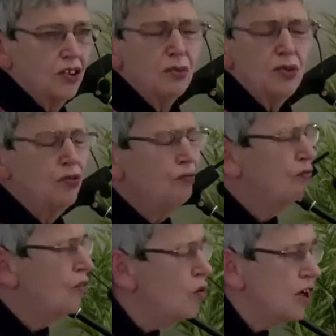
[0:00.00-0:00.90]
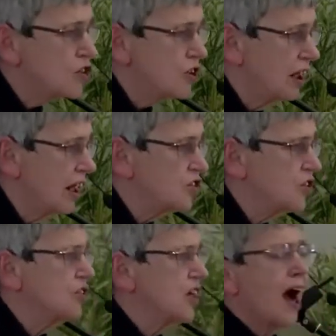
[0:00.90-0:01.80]
time. You foolish
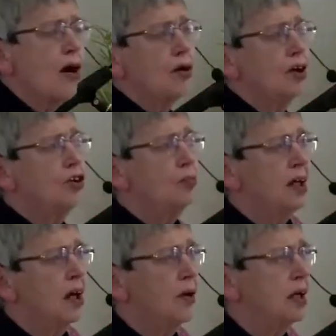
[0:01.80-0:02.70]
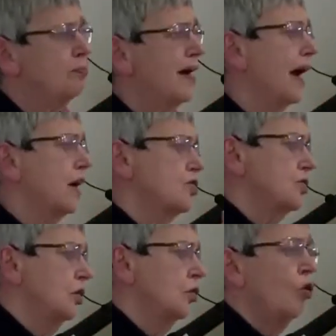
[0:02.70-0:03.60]
Galatians, how can you be going back to
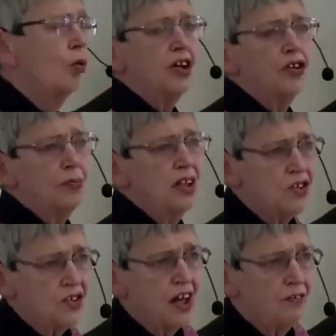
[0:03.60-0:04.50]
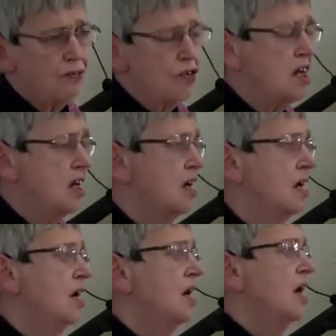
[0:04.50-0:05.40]
the law when you've been set free?
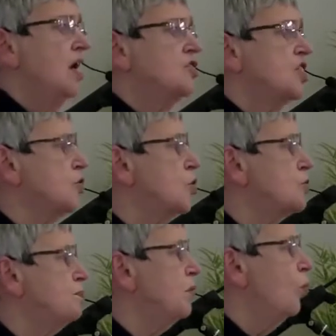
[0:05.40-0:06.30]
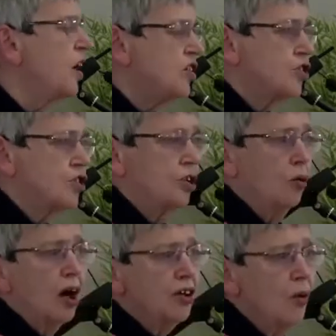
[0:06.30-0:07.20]
He says, who's bewitched
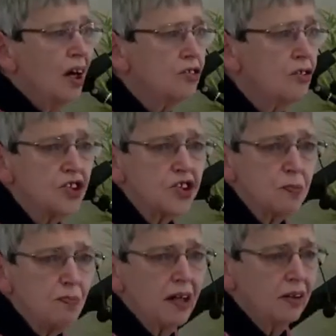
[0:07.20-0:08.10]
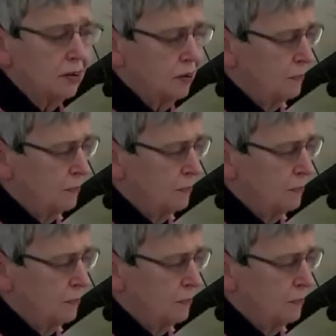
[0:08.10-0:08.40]
you? Are you under a spell?